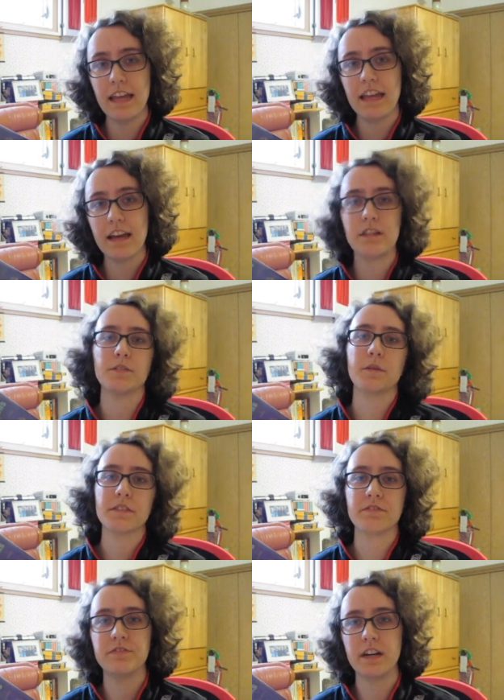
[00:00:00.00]
Also,
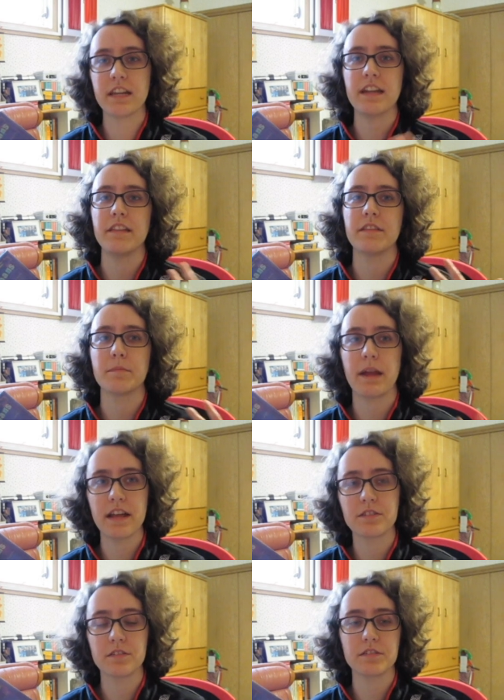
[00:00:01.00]
it's funny, their
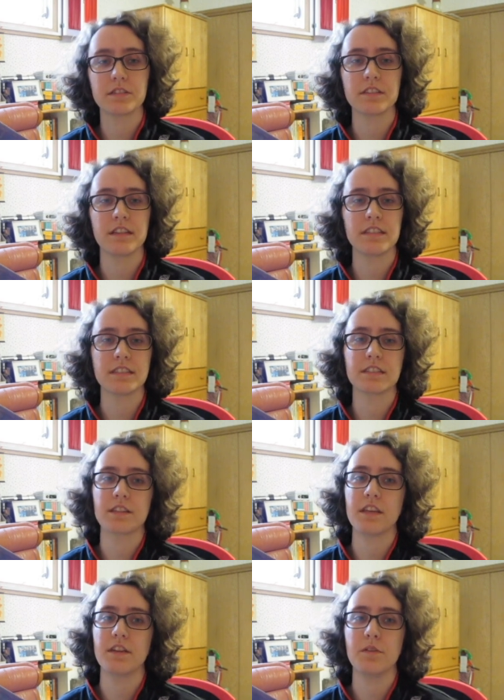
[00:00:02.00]
banter is
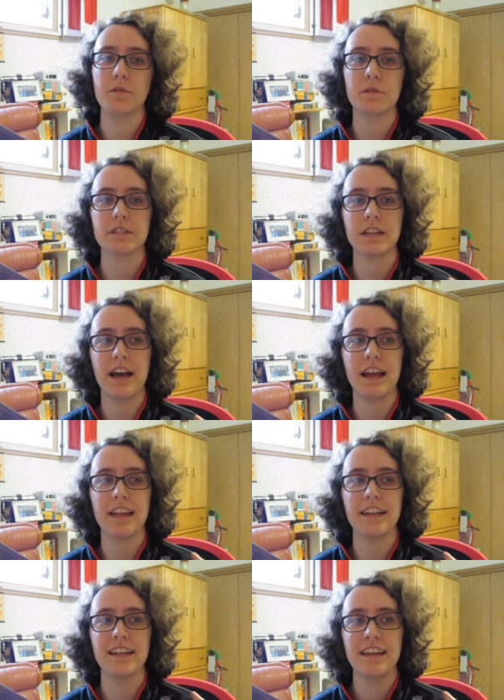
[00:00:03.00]
cute.
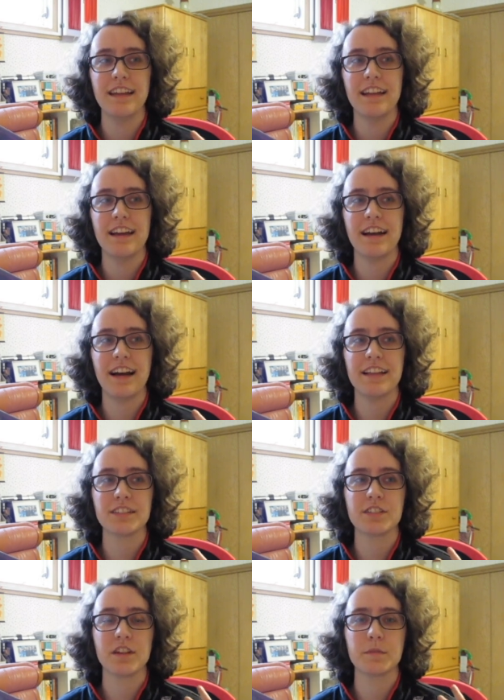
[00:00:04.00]
I
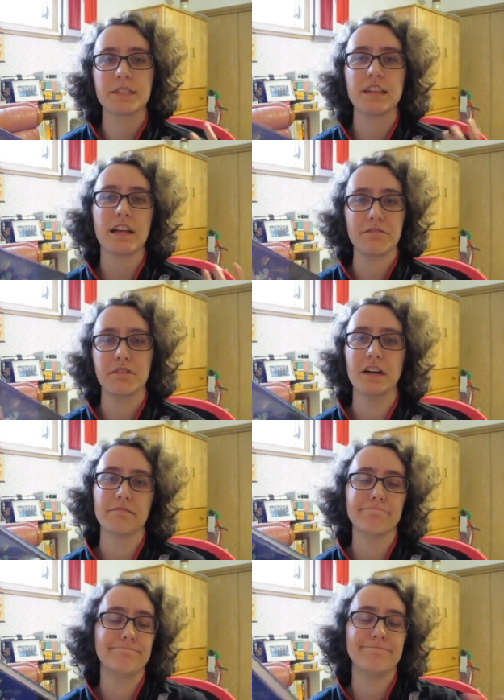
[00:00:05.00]
just thought it was a lot of
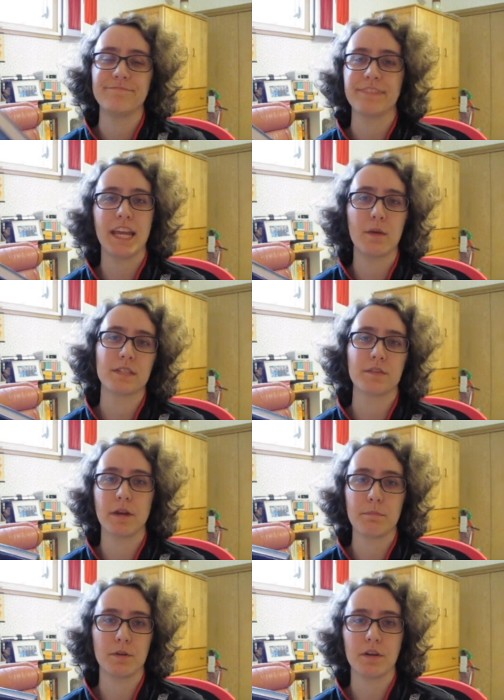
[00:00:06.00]
fun. It was a
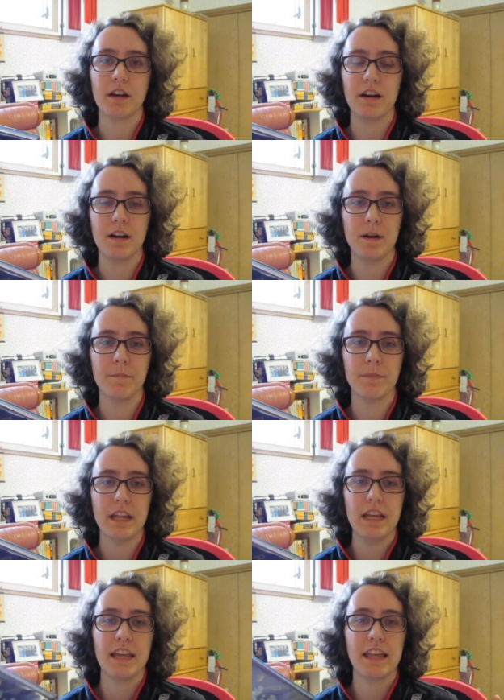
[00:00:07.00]
great book.
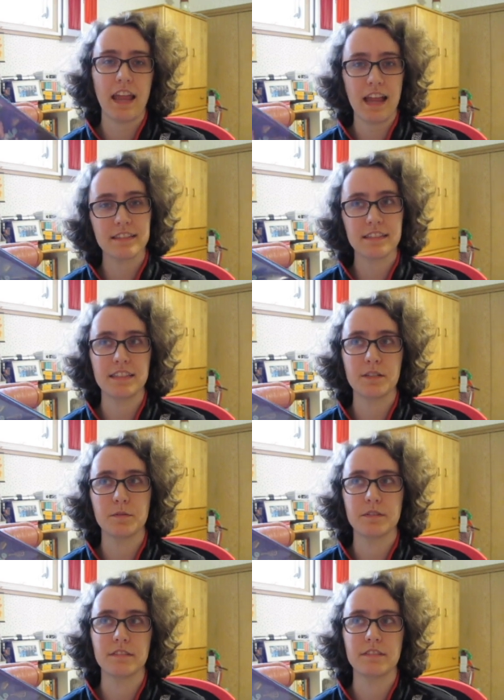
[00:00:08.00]
It has a
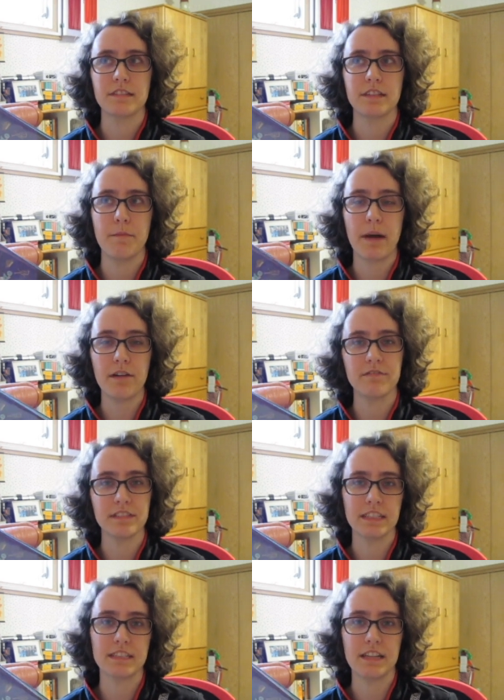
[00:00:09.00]
sequel about
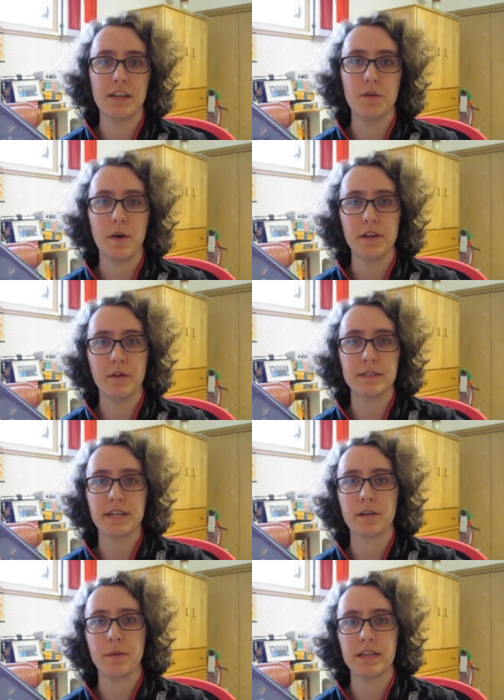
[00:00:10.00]
Felicity, who I know is
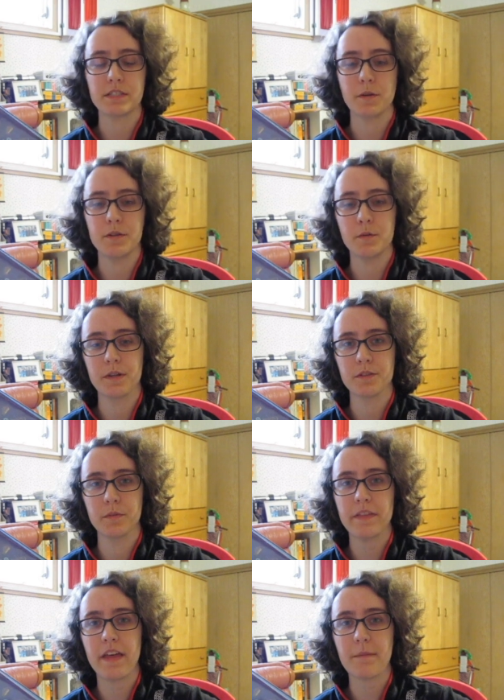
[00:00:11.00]
Arrow-Ace, so I do want to
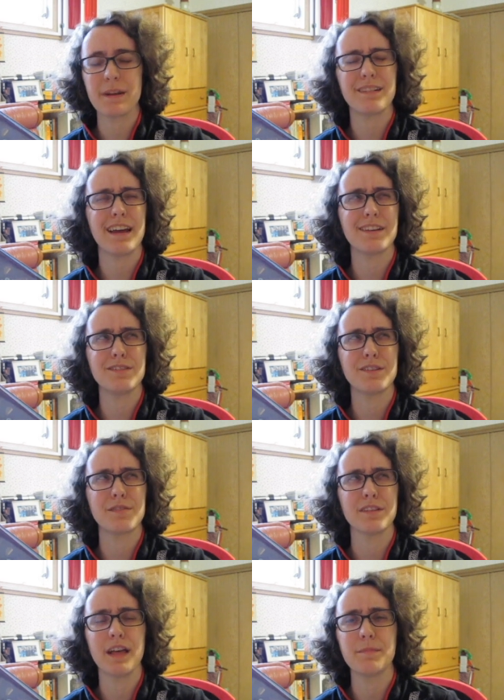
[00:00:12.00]
read that, but I don't know
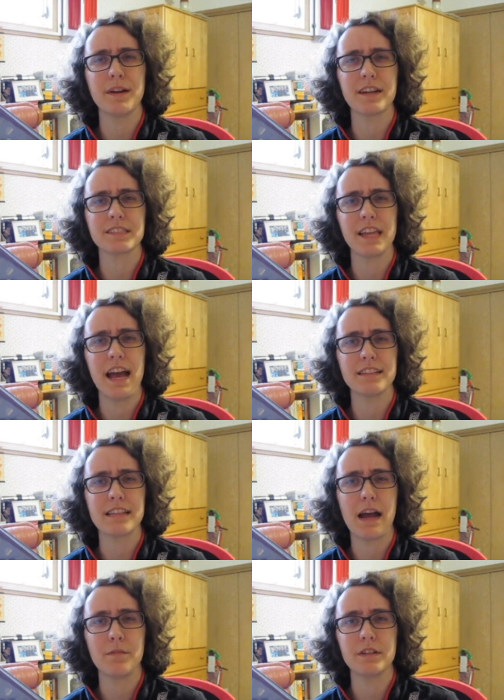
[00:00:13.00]
if the library actually has
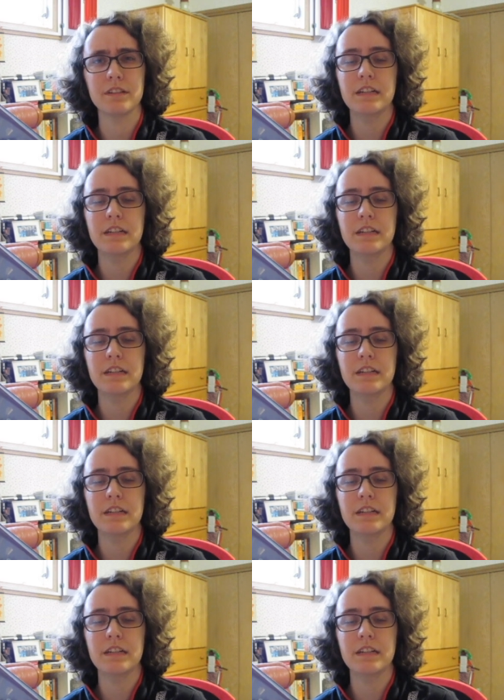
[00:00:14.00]
that one.